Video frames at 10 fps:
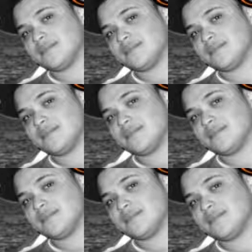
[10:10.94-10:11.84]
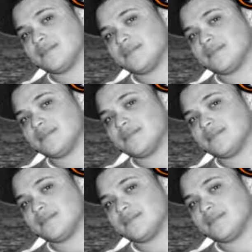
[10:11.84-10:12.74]

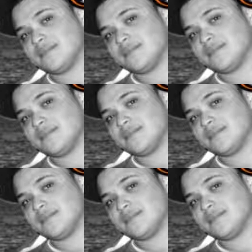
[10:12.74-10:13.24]
Nothing is said.